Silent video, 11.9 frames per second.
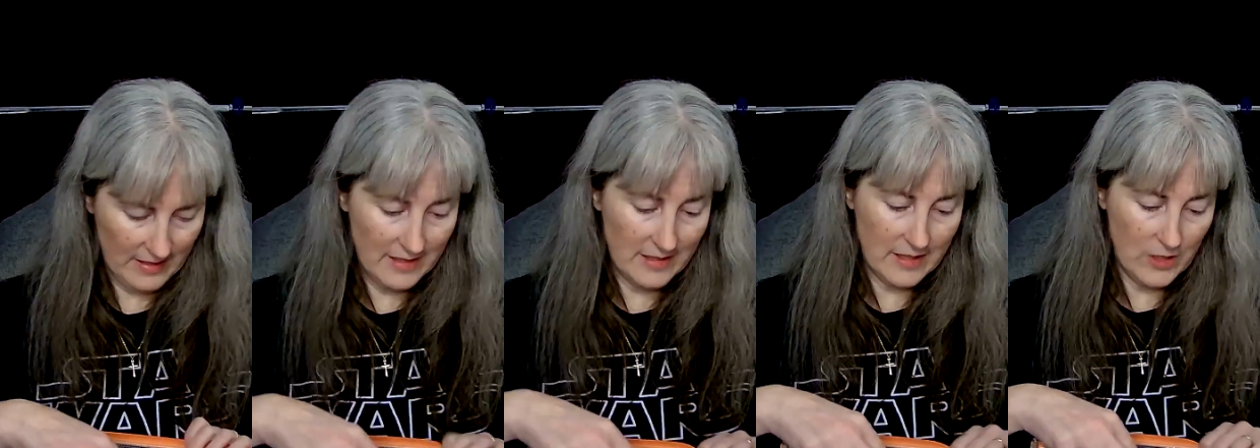
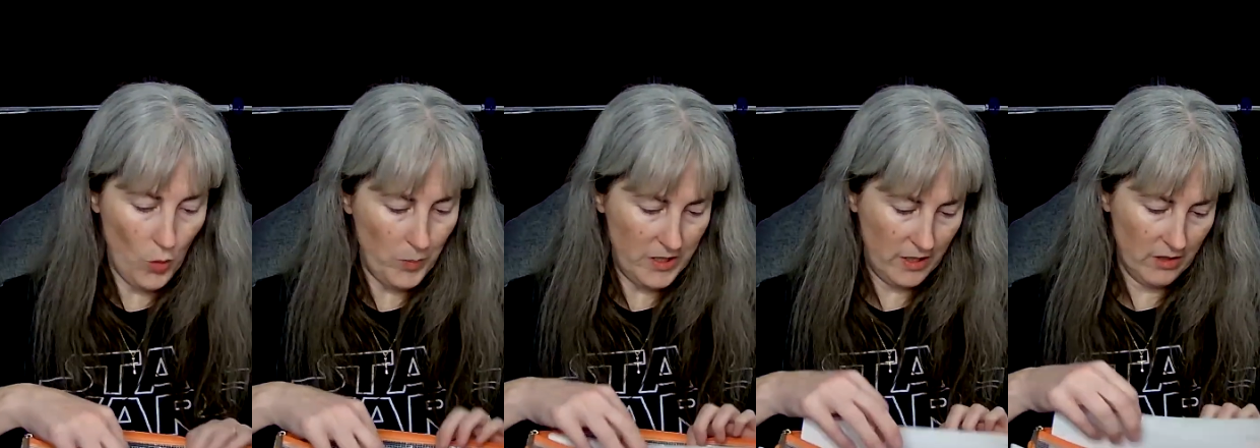This is in
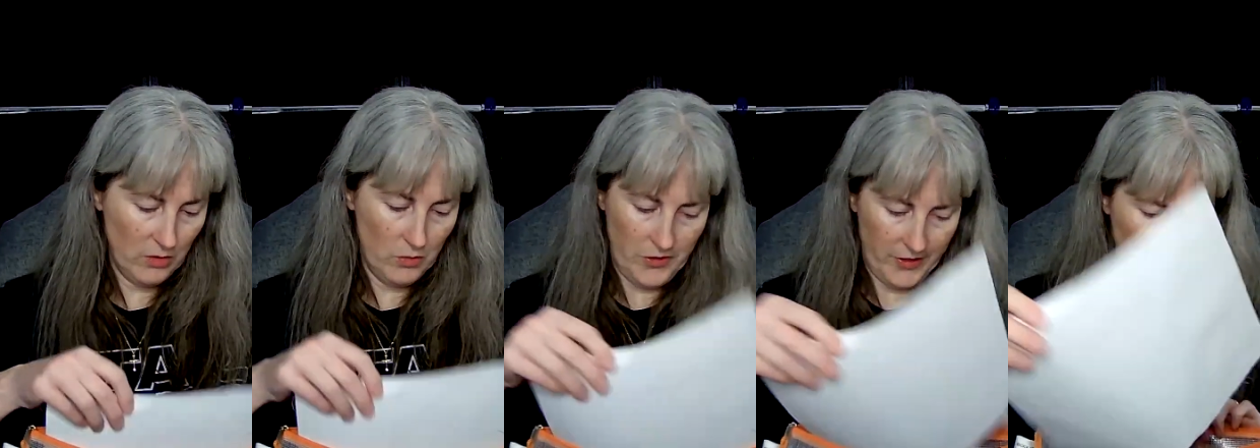no
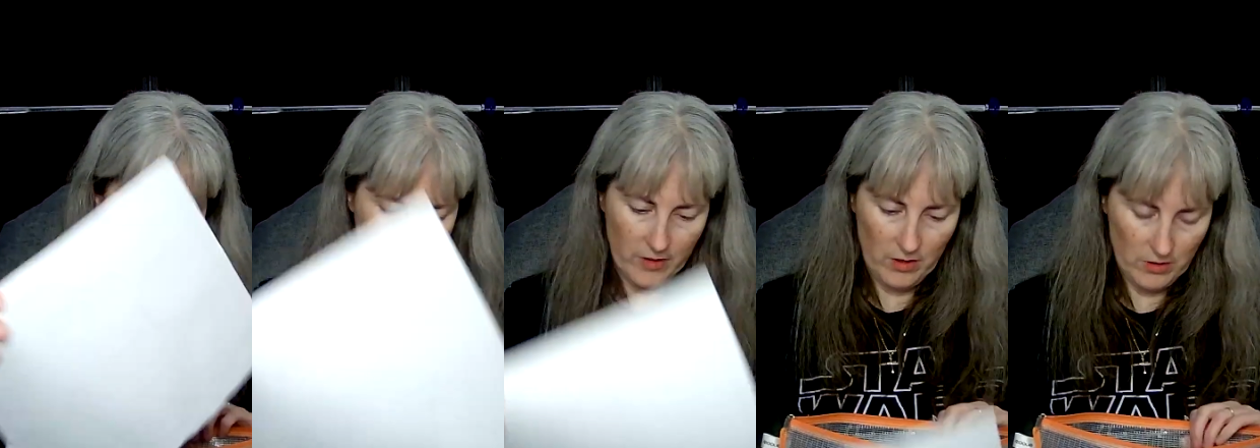particular
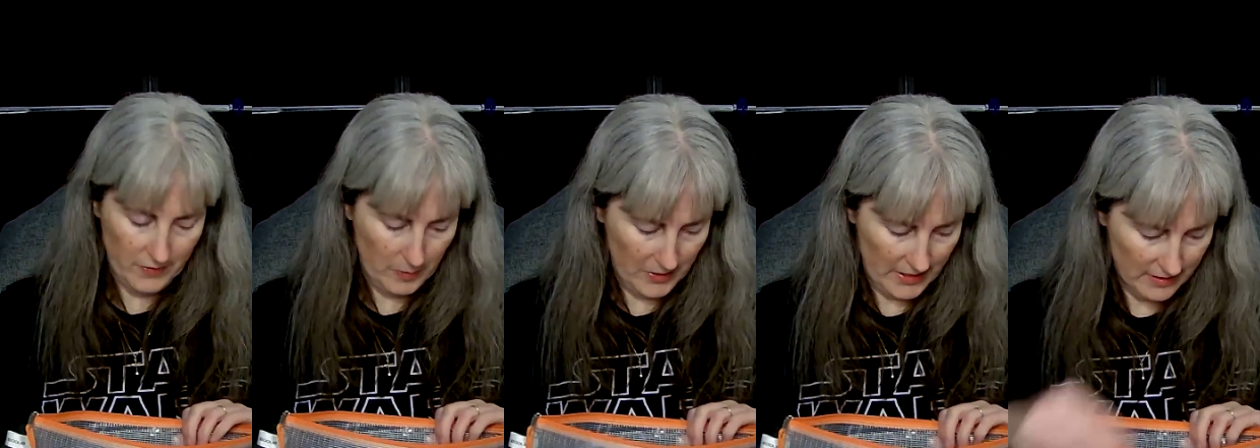order. They're all
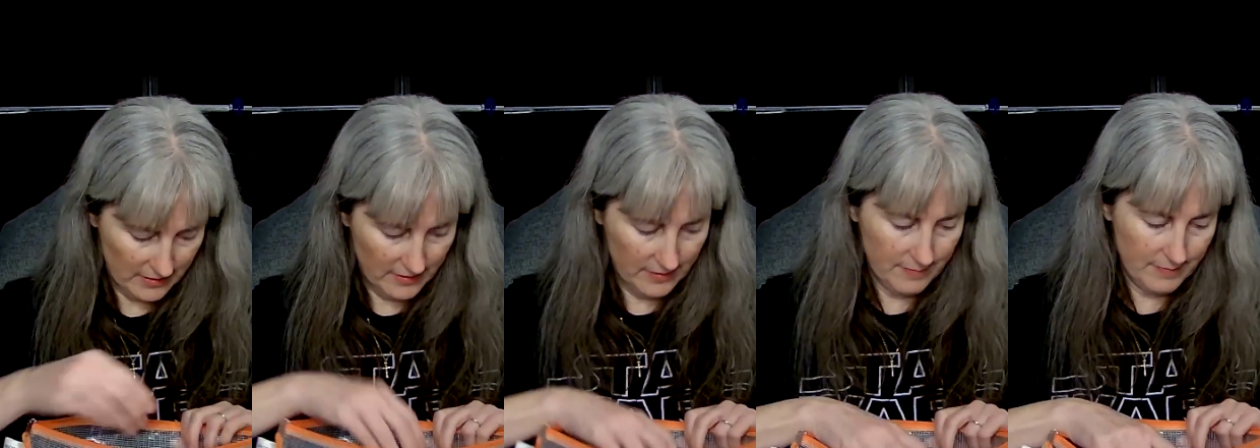over the
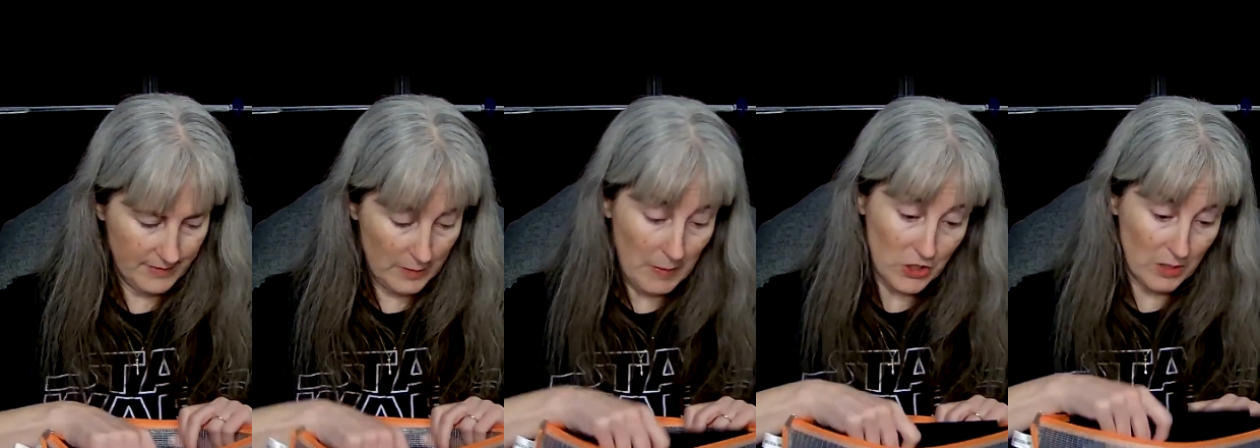place,
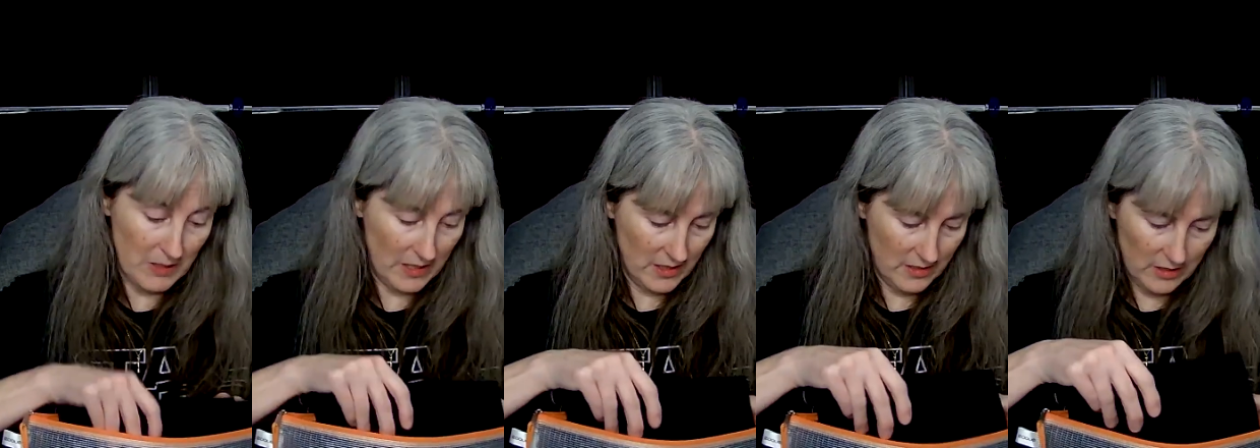especially
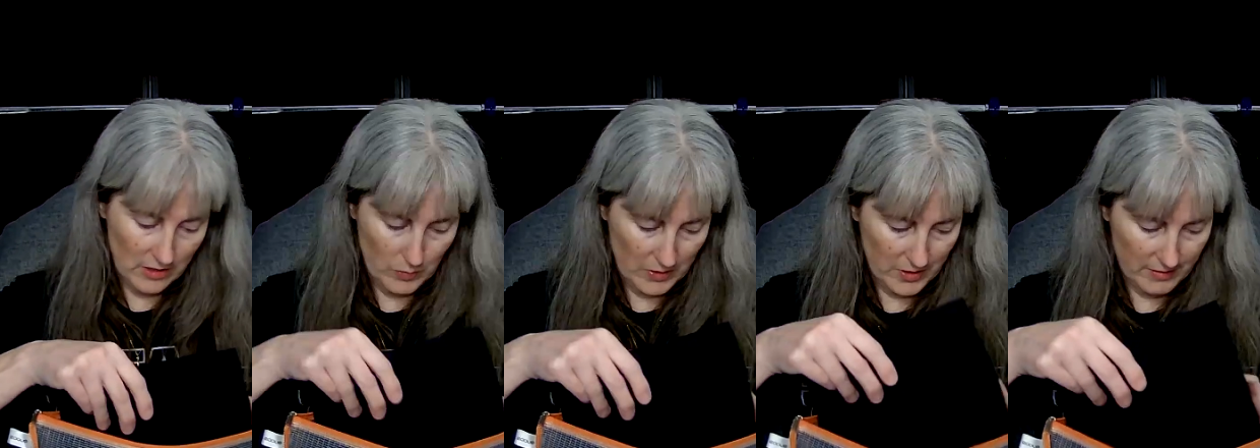because I did
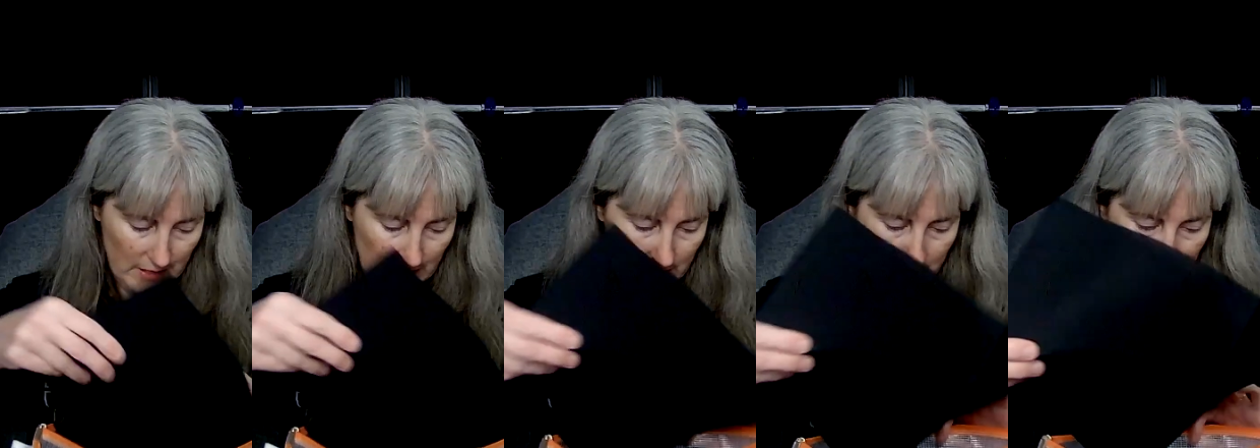this once already.